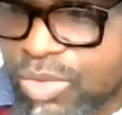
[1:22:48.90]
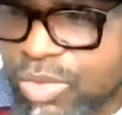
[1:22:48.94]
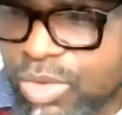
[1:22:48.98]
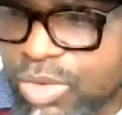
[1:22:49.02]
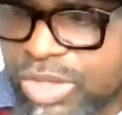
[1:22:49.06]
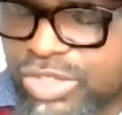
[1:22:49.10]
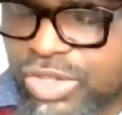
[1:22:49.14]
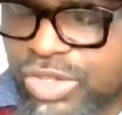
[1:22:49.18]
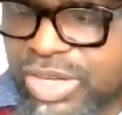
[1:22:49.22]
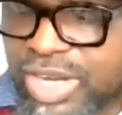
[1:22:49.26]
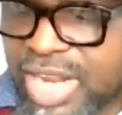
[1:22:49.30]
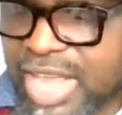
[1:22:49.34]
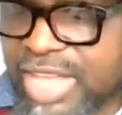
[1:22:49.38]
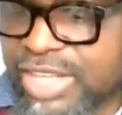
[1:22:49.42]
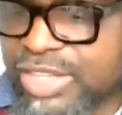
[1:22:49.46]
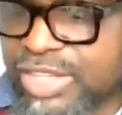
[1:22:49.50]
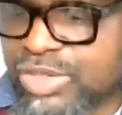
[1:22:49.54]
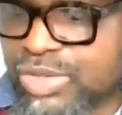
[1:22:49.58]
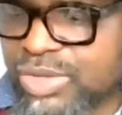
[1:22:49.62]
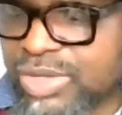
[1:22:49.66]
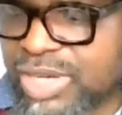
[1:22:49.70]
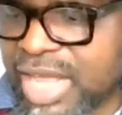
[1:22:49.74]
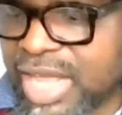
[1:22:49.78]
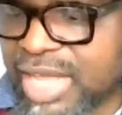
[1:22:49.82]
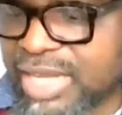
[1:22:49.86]
what's the other
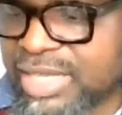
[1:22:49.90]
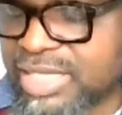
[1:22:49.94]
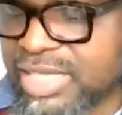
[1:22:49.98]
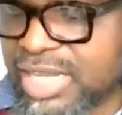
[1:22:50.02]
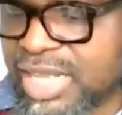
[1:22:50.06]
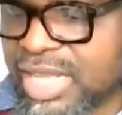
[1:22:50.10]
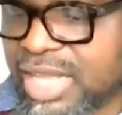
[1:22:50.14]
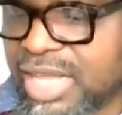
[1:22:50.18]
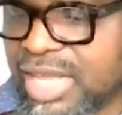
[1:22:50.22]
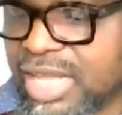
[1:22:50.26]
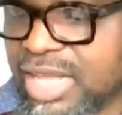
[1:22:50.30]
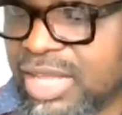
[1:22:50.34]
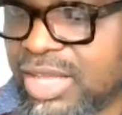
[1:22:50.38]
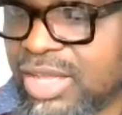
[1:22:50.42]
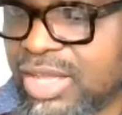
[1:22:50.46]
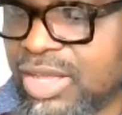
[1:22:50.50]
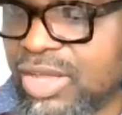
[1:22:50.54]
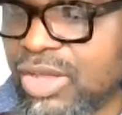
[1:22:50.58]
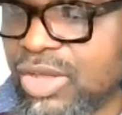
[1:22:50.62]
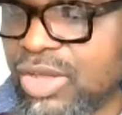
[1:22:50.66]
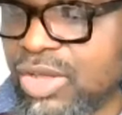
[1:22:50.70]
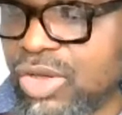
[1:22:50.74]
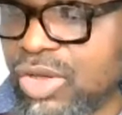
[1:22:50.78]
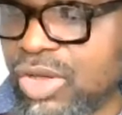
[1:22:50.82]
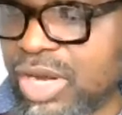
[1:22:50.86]
issue that uh,
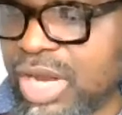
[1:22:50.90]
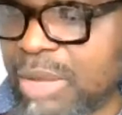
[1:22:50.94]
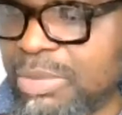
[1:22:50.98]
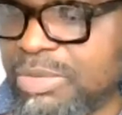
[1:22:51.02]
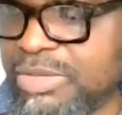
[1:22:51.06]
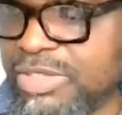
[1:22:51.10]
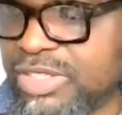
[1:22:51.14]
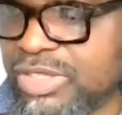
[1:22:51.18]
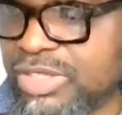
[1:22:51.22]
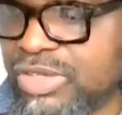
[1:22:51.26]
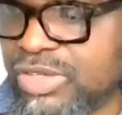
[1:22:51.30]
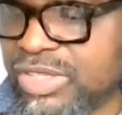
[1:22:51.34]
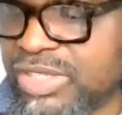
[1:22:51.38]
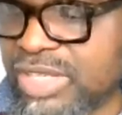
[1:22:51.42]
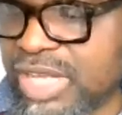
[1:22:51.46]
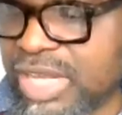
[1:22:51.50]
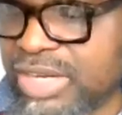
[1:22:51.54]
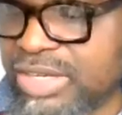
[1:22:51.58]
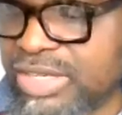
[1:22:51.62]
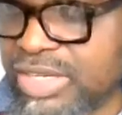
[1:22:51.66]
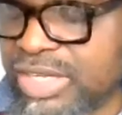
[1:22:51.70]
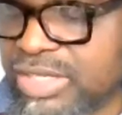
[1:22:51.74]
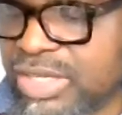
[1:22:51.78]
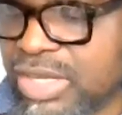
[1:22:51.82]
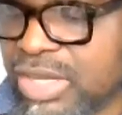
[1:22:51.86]
Labisi just
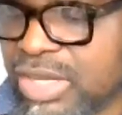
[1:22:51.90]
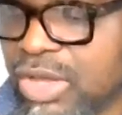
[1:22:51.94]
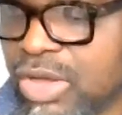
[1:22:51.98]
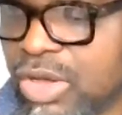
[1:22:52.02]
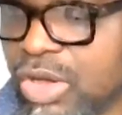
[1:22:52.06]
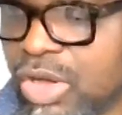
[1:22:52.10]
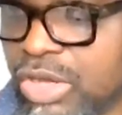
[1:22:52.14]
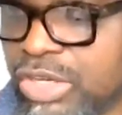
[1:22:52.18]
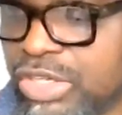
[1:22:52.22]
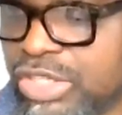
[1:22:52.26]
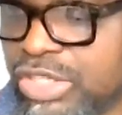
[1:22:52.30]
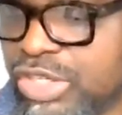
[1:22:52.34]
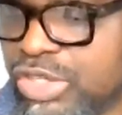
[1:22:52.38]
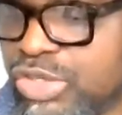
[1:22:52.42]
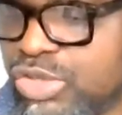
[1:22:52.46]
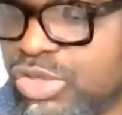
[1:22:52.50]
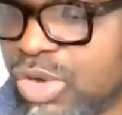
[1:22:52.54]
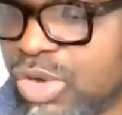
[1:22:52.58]
addressed? On the